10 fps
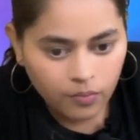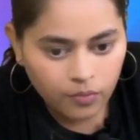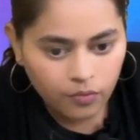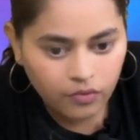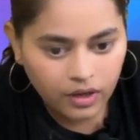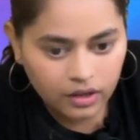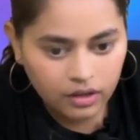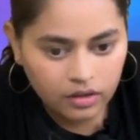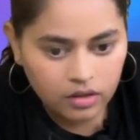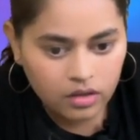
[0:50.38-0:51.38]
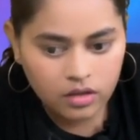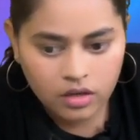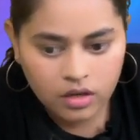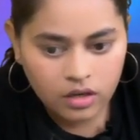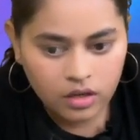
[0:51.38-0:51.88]
1
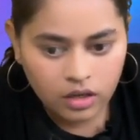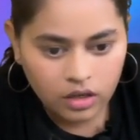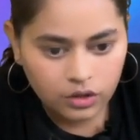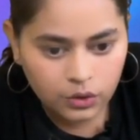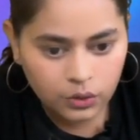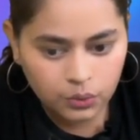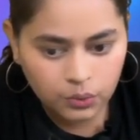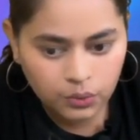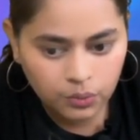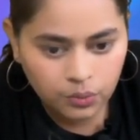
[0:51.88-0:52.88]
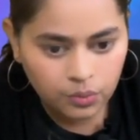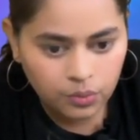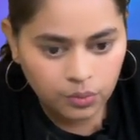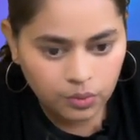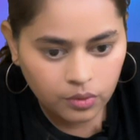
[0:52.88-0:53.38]
2
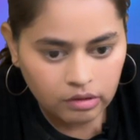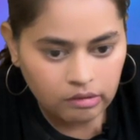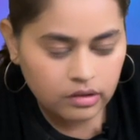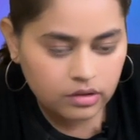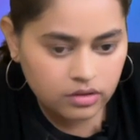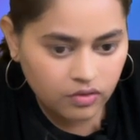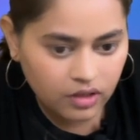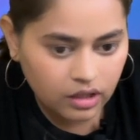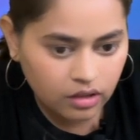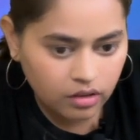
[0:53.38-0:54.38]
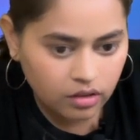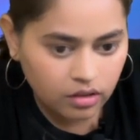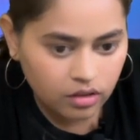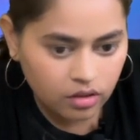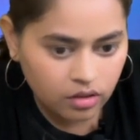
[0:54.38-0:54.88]
3
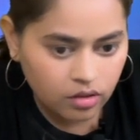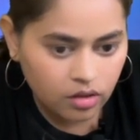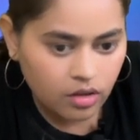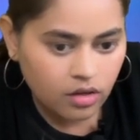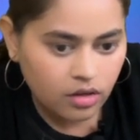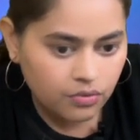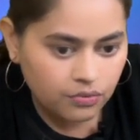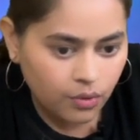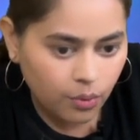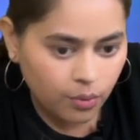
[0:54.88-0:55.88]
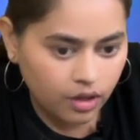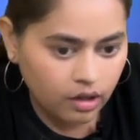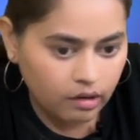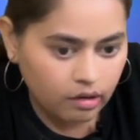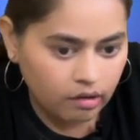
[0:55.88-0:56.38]
4
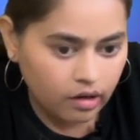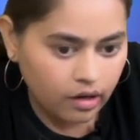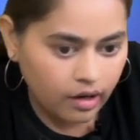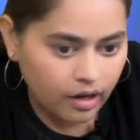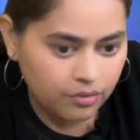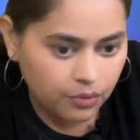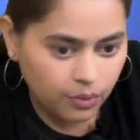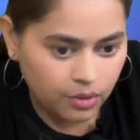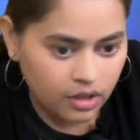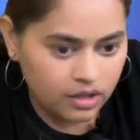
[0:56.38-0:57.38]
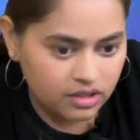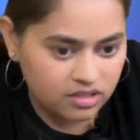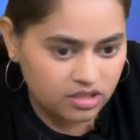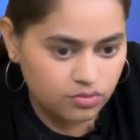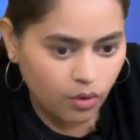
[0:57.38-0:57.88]
and 4.
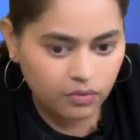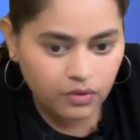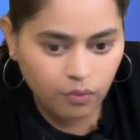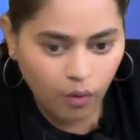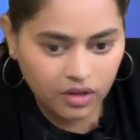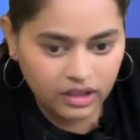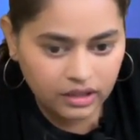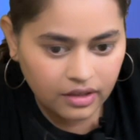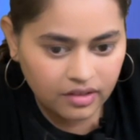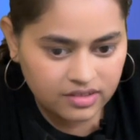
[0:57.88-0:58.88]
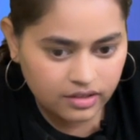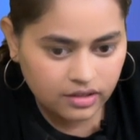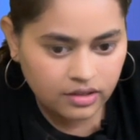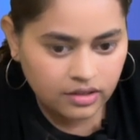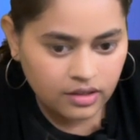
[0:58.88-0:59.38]
This is what we want in our
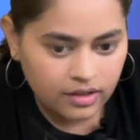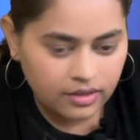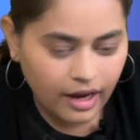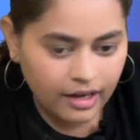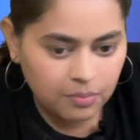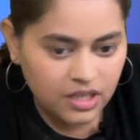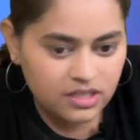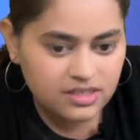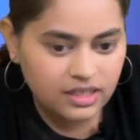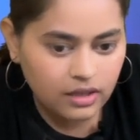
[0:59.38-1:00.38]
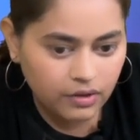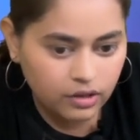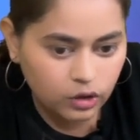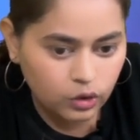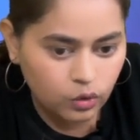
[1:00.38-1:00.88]
result. That means
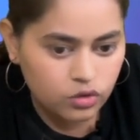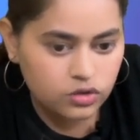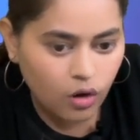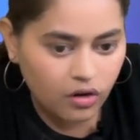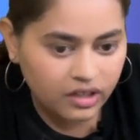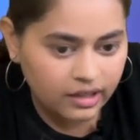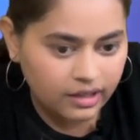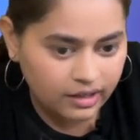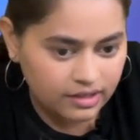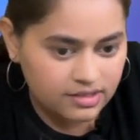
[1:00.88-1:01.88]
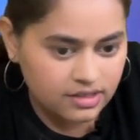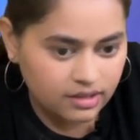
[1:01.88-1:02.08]
given two sorted list